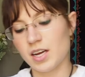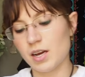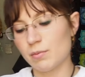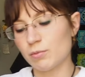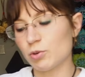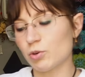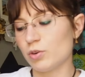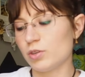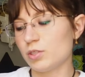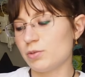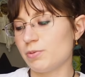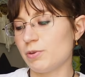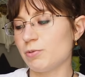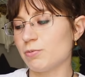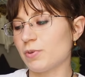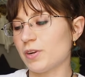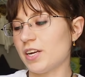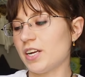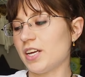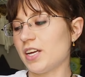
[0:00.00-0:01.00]
I'm going to be
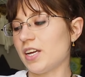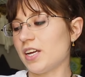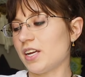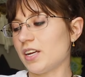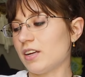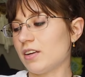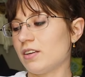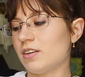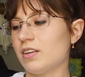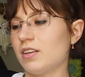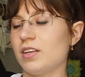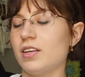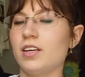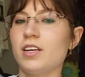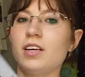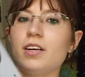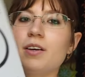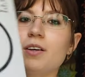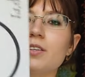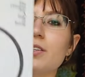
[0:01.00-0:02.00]
reading
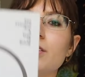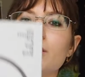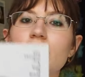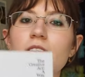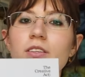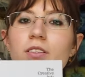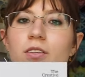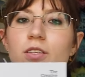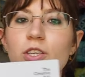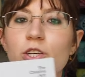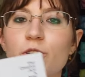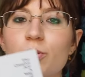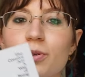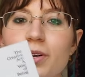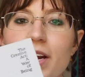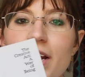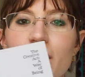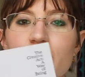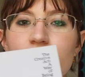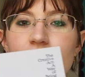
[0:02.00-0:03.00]
The
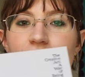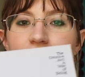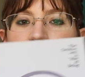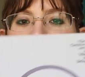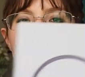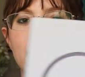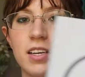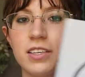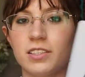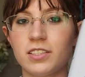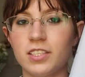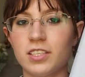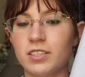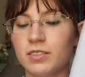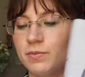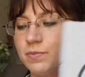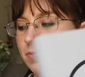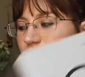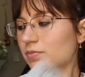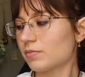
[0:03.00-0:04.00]
Creative Act
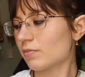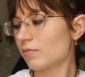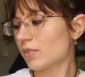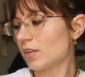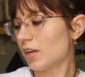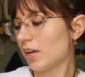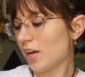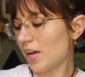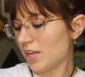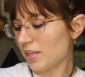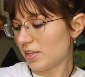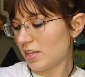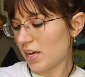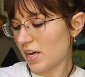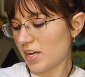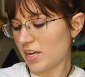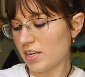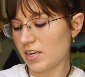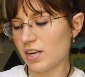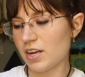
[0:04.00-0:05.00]
and
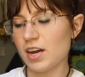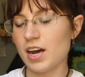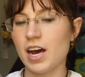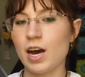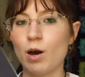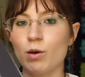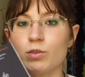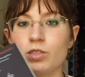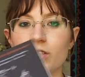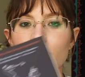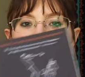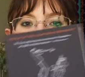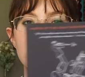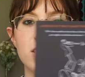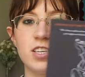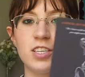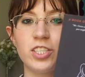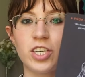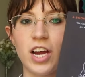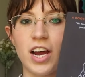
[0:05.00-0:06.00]
then How to Listen
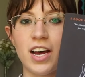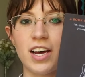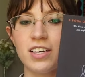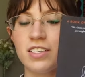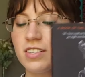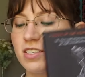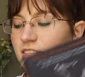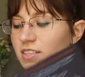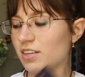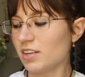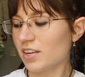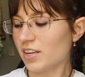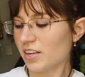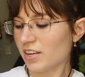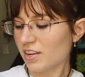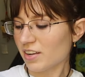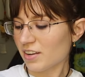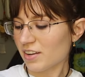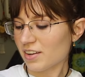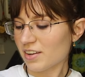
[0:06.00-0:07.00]
to Jazz
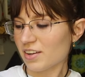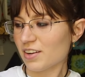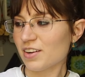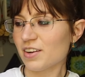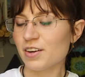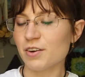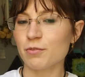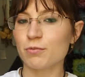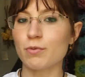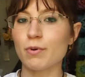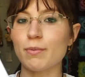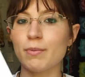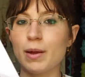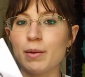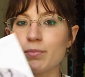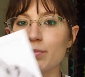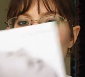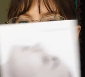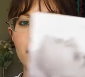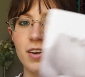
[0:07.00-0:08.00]

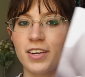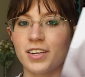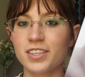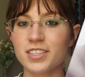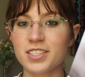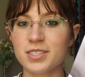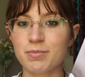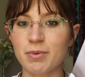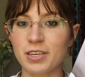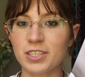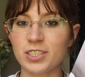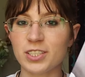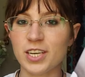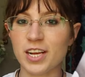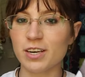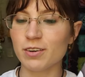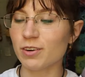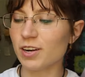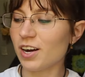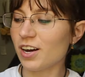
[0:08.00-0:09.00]
Rememberings by
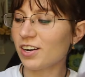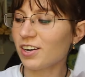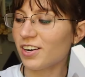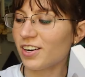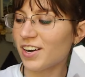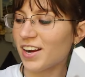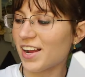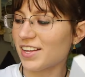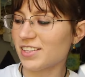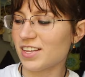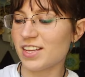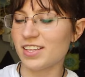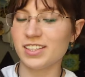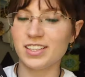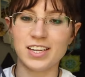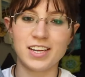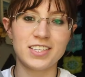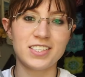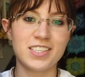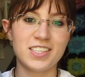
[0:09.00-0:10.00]
Sinead O'Connor, and then
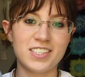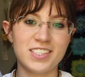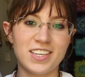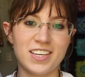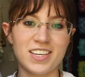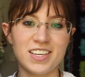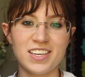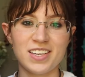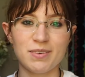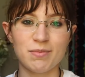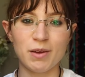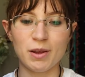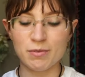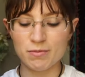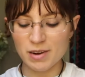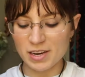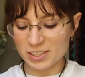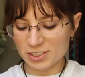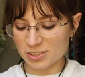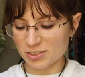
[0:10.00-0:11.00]
Lazy City by
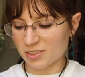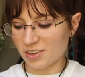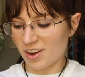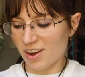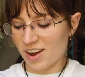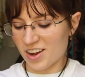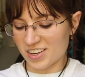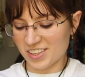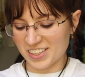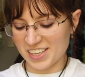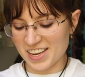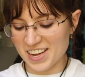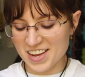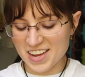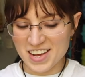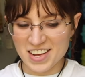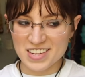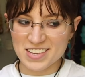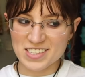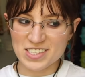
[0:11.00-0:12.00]
Rachel Connolly.
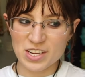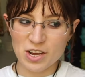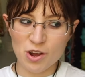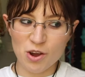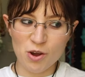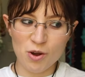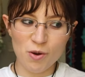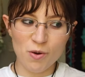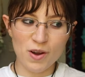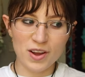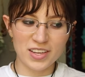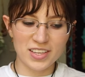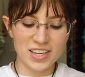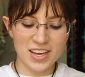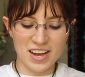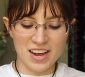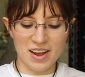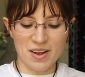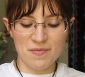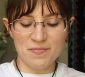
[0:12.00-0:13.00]
So
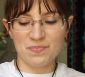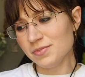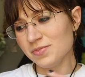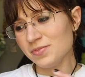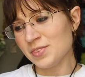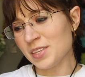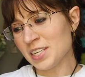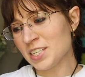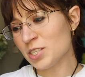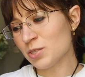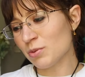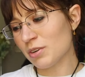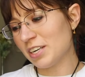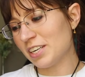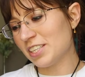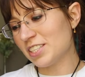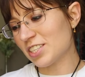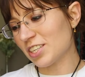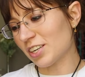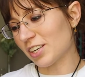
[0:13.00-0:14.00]
yeah, these
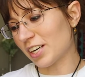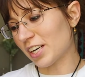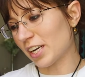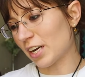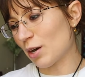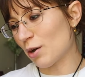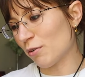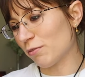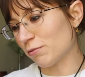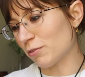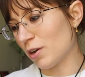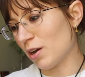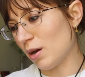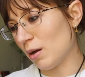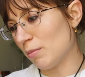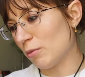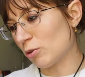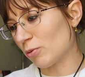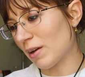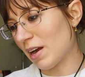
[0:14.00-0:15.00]
ones are gonna go
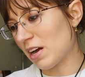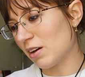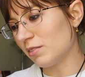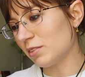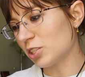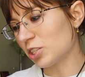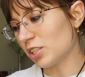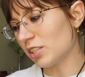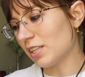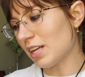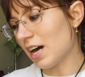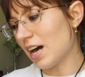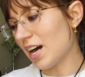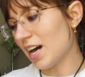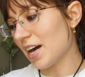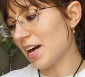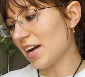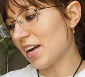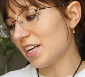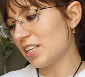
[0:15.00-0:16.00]
from around
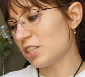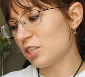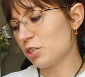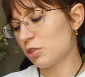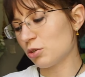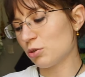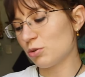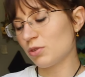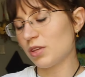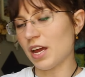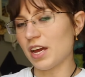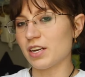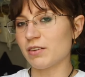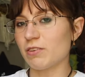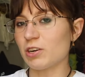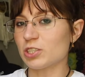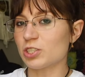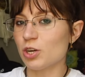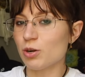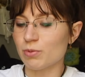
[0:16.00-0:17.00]
July to the end of
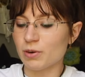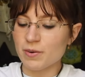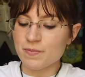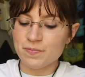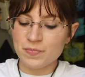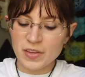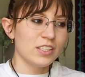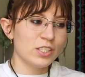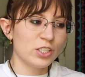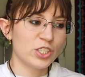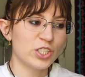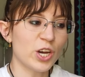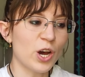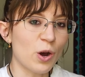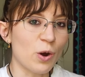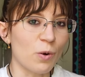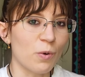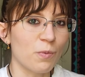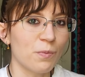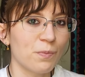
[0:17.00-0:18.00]
October.
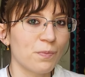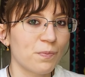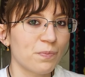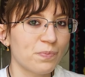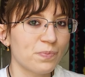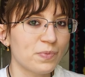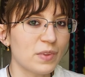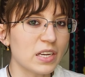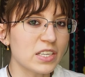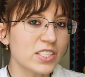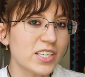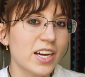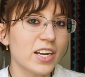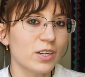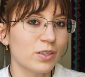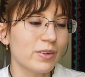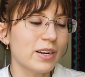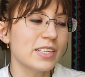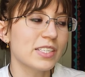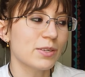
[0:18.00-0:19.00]
So that's kind
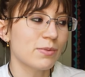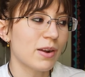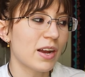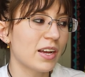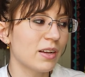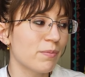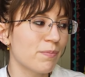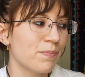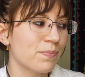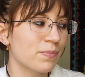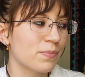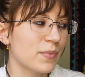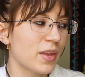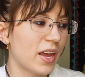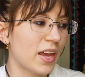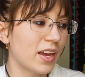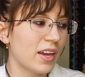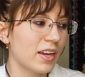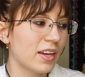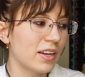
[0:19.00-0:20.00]
of crazy, right?
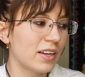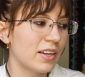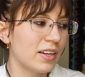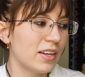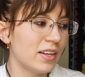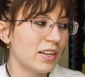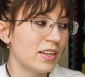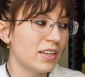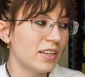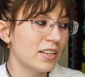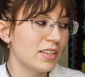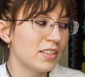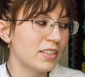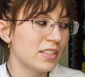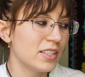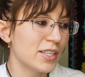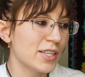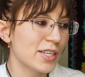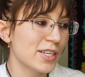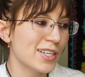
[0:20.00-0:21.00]

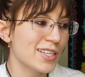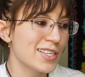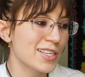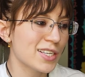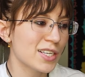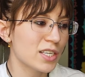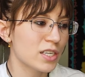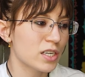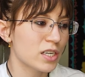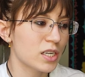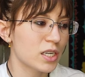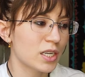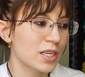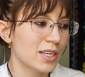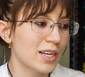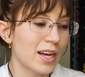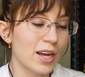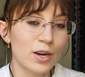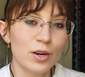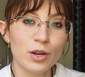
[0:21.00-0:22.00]
And
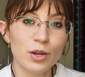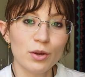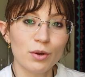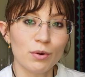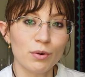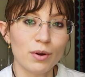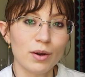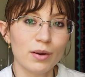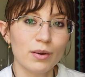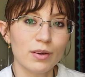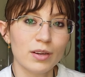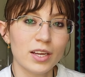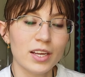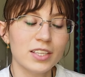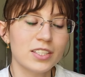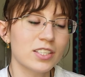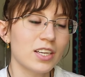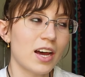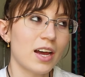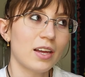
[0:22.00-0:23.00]
I don't know.
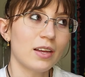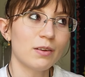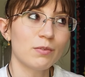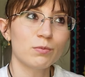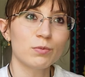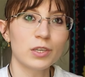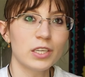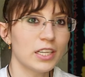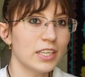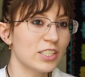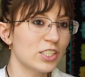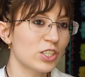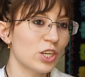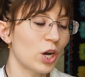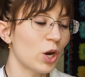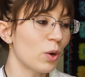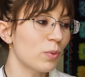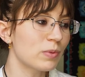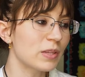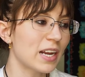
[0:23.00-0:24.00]
It's I really just
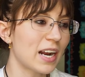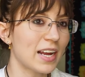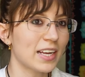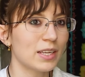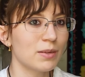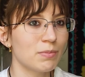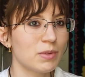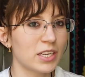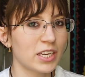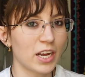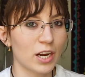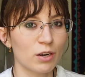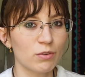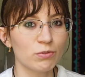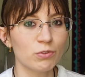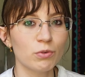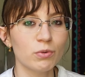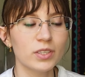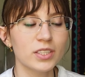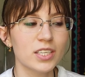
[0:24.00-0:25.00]
hope that I can be
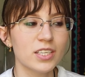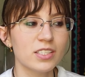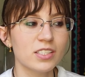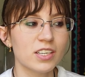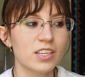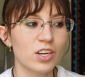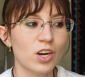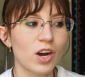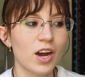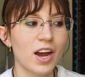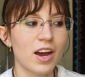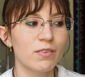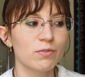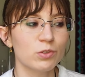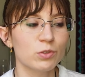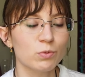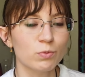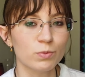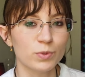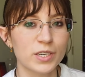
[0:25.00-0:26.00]
careful with this and not have
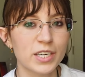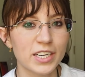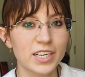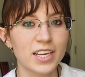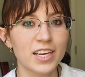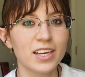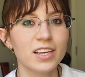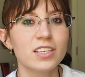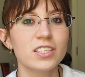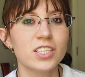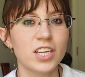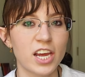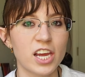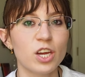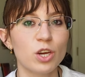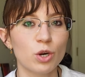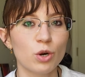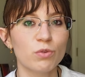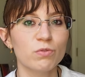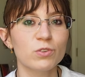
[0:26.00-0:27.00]
the reading
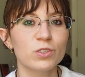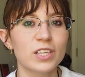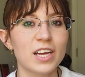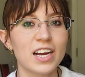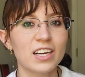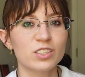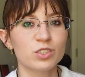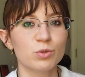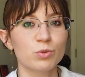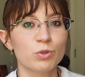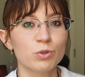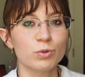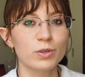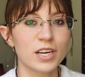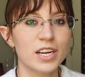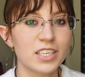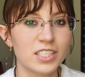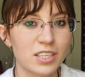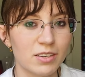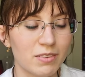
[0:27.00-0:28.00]
take over the actual
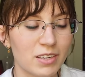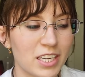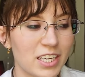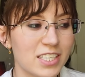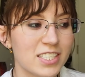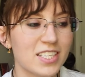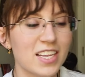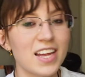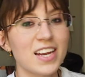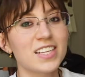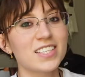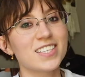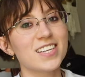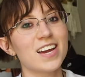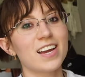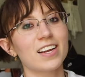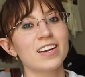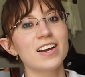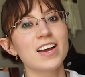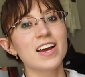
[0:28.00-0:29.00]
creativity because then it's
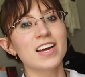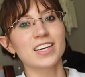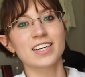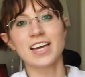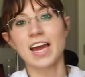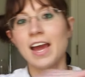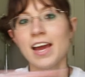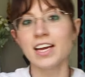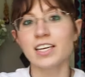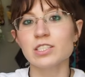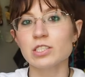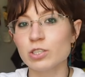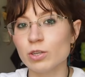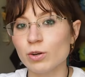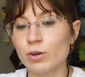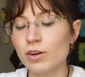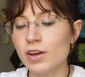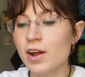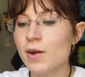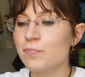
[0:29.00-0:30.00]
like
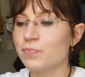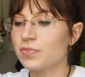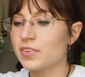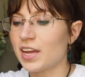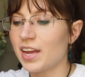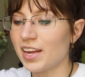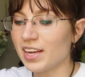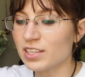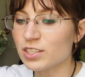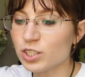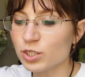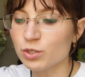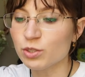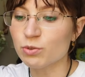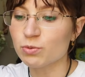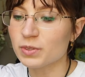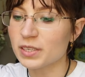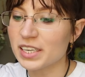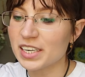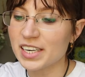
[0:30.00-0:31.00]
cancel, cancel the
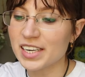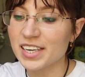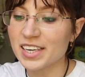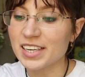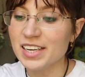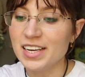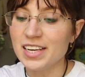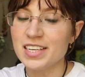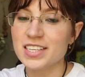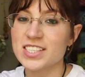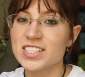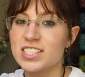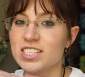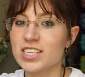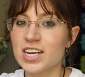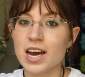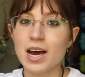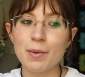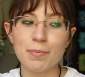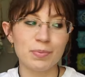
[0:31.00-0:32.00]
reading,
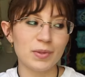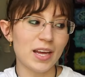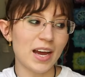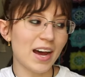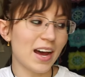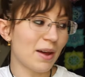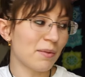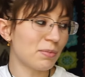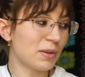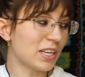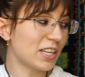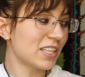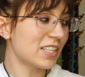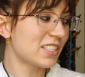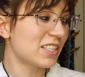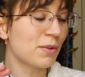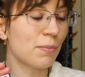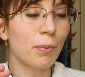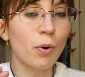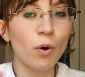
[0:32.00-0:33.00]
stop that because
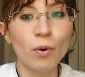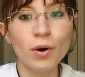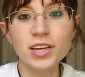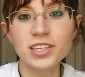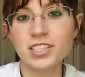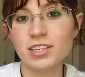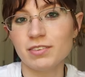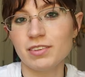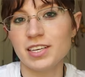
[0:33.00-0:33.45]
the point of